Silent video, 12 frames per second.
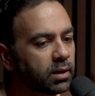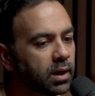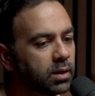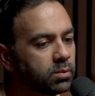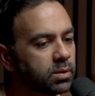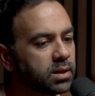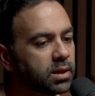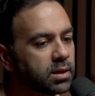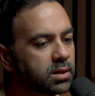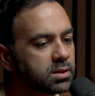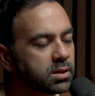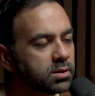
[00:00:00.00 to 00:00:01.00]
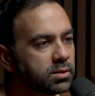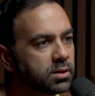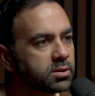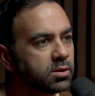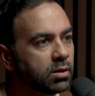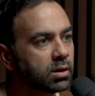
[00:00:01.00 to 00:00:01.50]
how do we get each other to
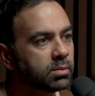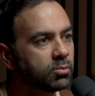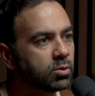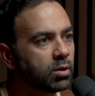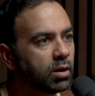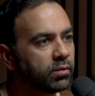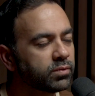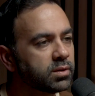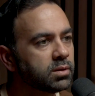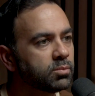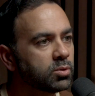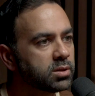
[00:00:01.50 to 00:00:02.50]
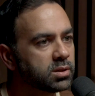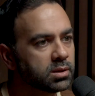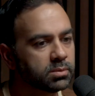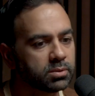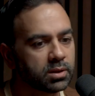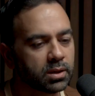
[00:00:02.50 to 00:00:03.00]
talk more often and more
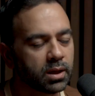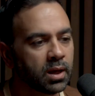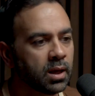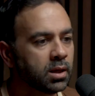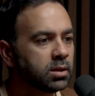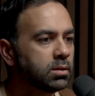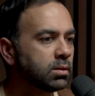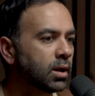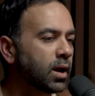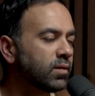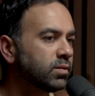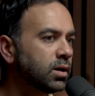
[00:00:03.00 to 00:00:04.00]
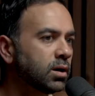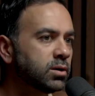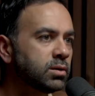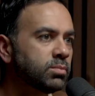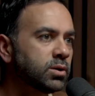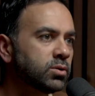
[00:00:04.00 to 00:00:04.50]
deliberately. You could have a
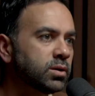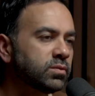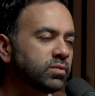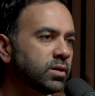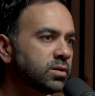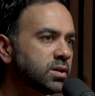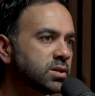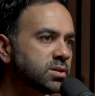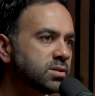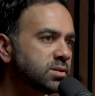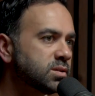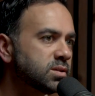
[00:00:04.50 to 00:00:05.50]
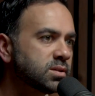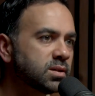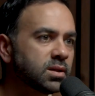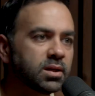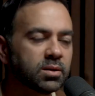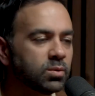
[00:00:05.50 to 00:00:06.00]
100 minaret foundations in the
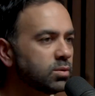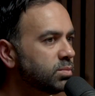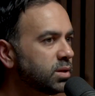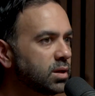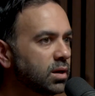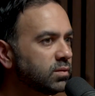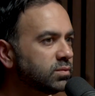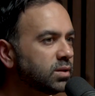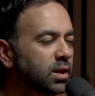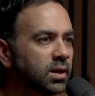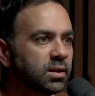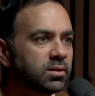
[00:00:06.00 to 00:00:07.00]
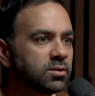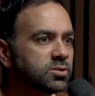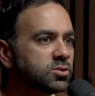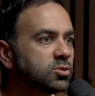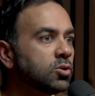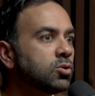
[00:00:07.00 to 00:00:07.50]
city and it won't be enough. There's
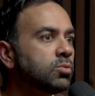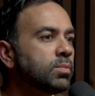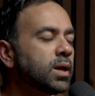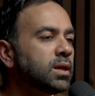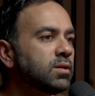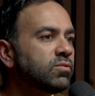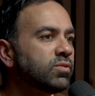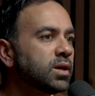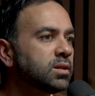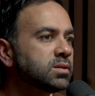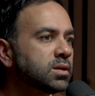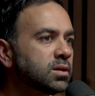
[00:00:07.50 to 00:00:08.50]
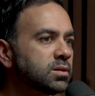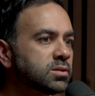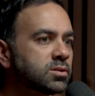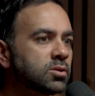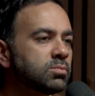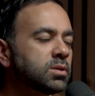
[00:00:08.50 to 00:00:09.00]
so many faith centers,
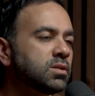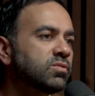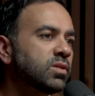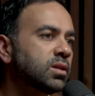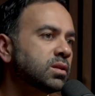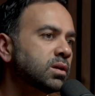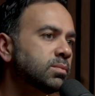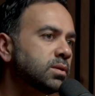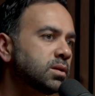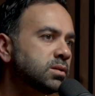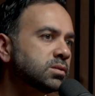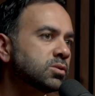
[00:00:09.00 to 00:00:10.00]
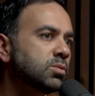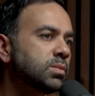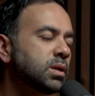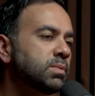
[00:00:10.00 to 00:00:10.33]
so many faith communities, so many